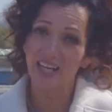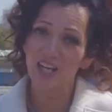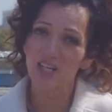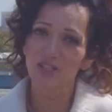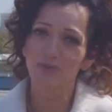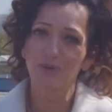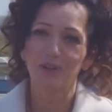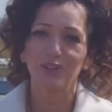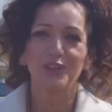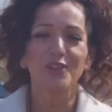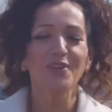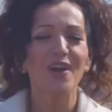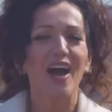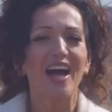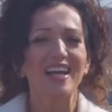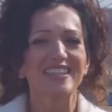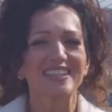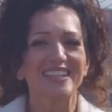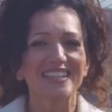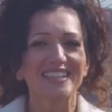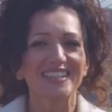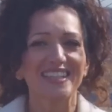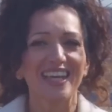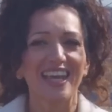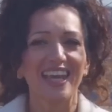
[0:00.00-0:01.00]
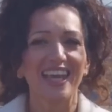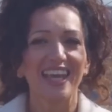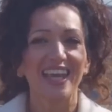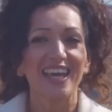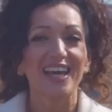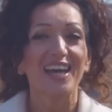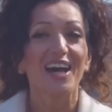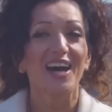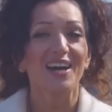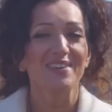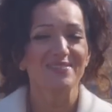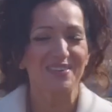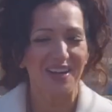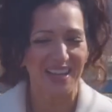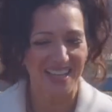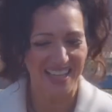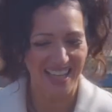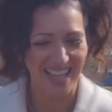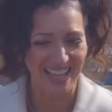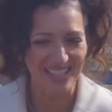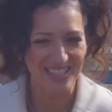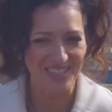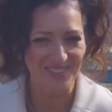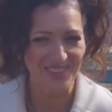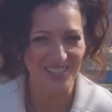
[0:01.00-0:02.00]
here's what you had to say about
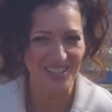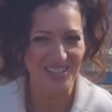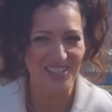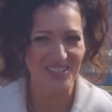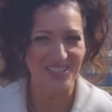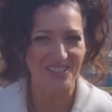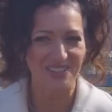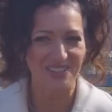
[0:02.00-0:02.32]
last week's